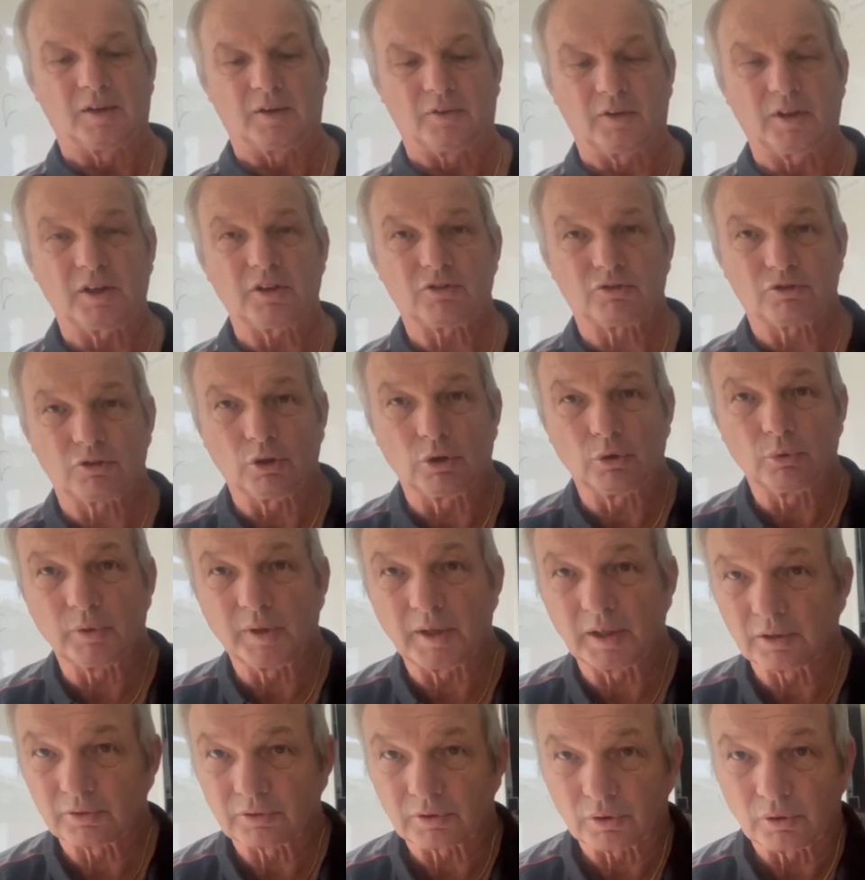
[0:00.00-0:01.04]
These two
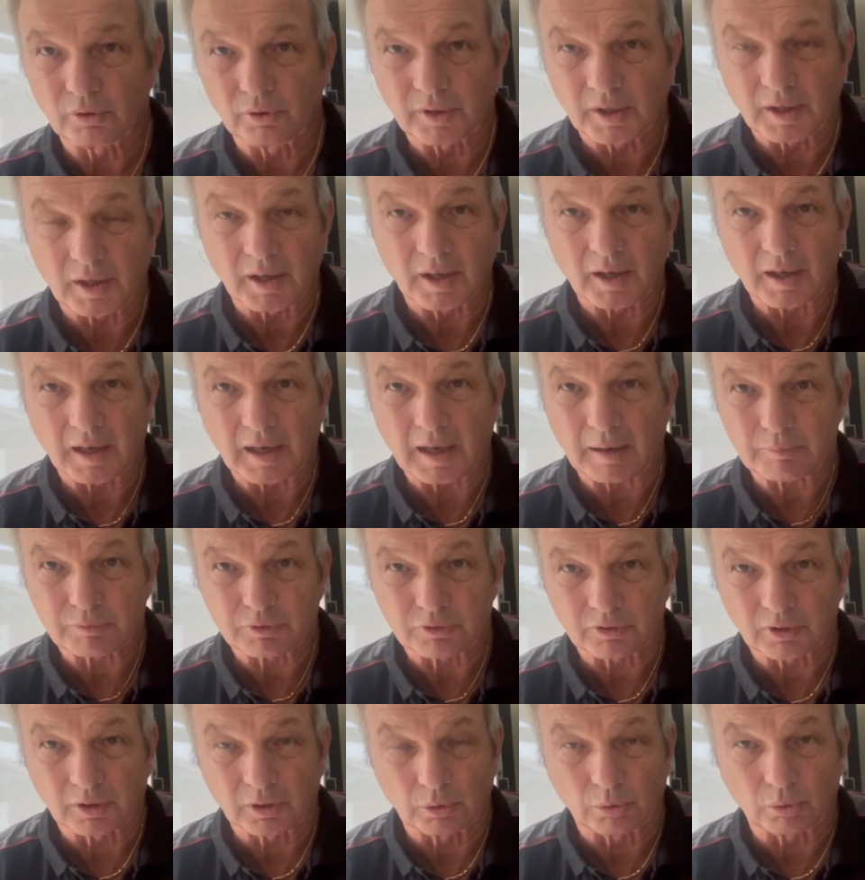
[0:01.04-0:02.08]
reels are going to
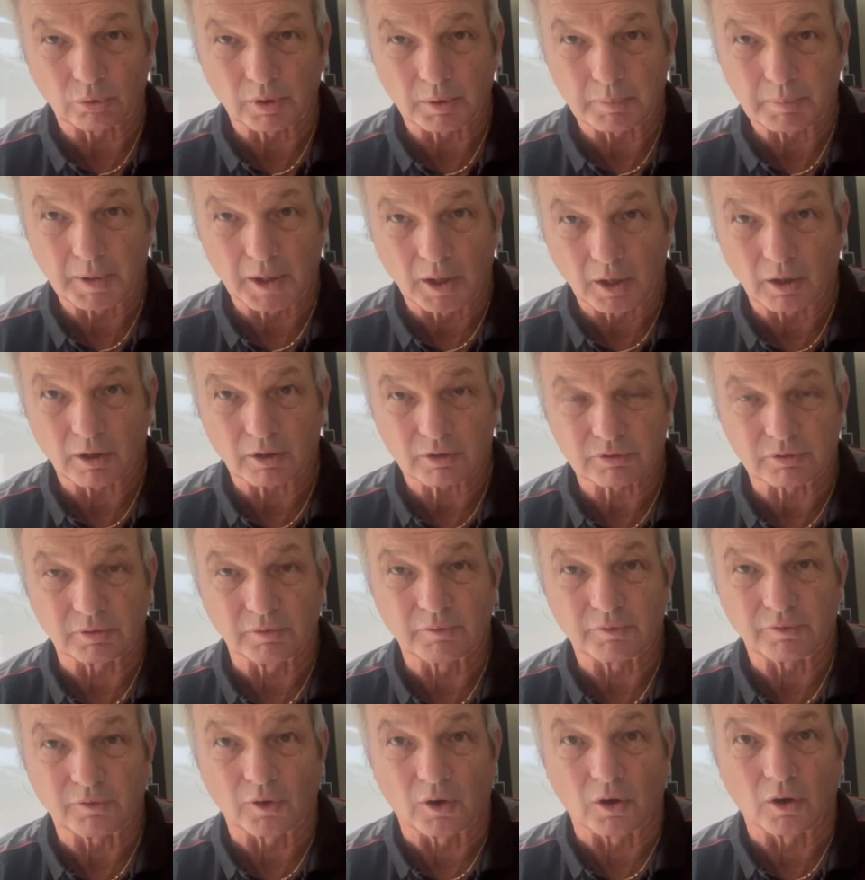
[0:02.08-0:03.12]
absolutely be
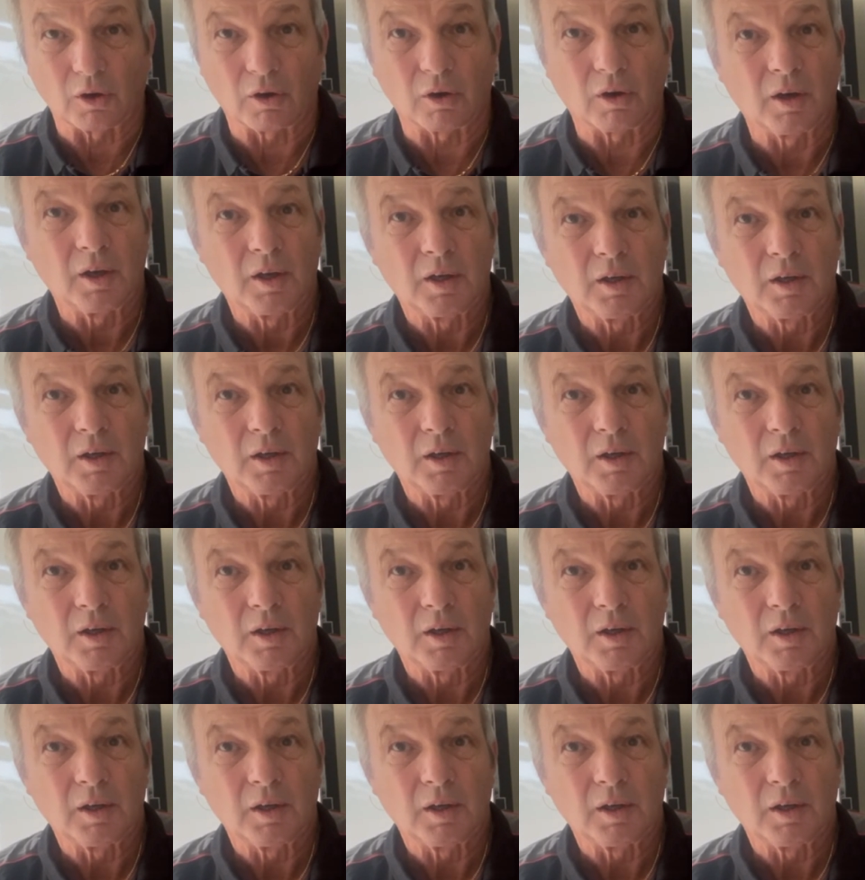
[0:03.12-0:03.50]
awesome for